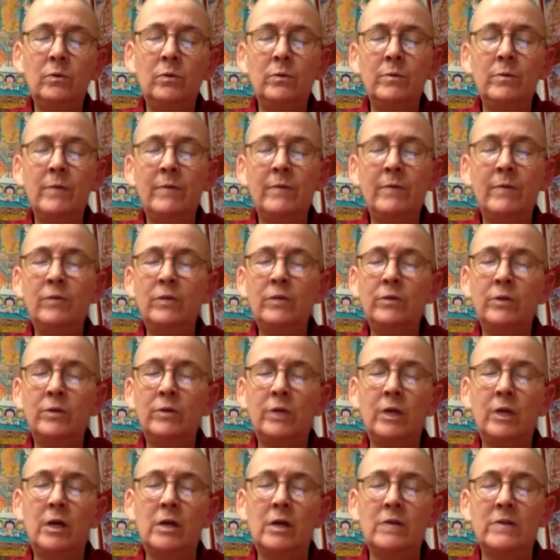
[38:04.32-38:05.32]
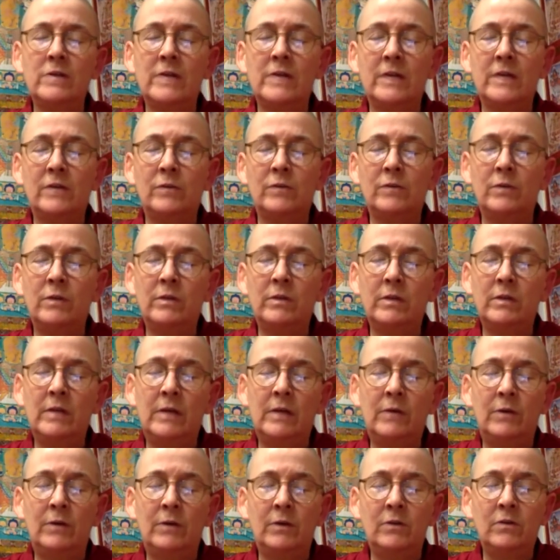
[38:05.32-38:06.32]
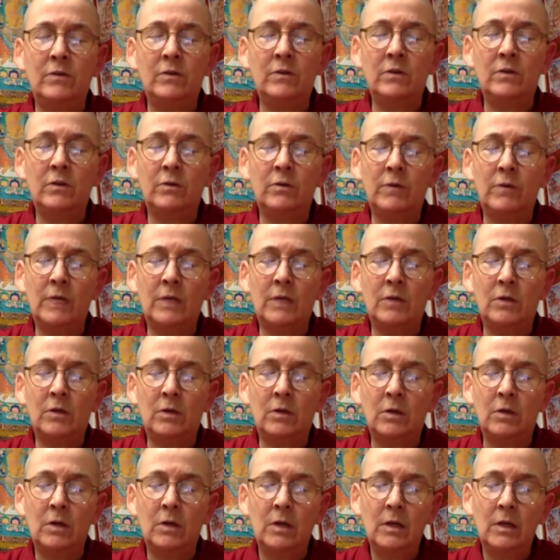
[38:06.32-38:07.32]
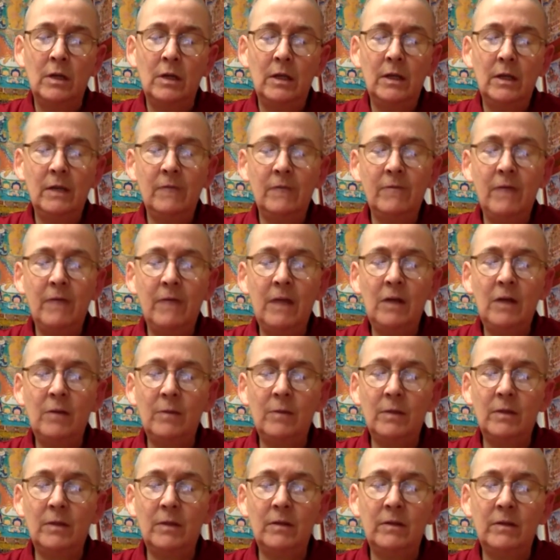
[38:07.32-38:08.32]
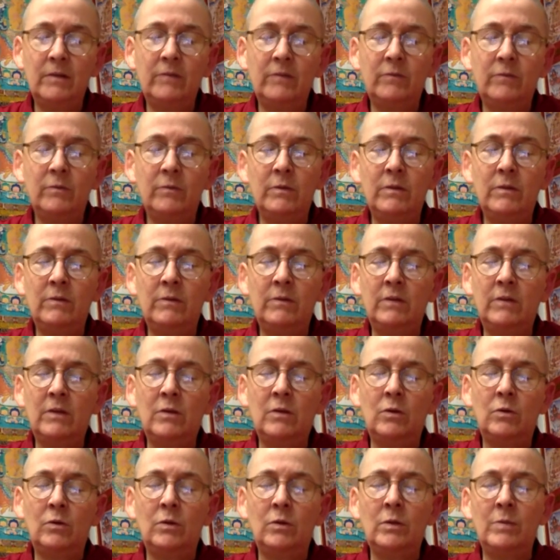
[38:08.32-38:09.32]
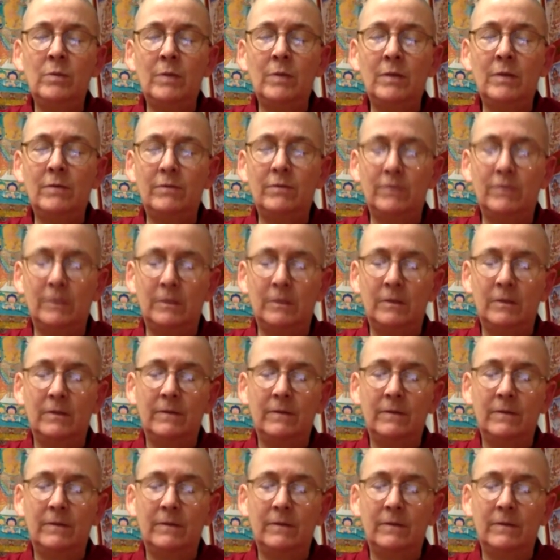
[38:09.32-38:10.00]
whomever you're in contact with and out into the greater environment. These can only benefit.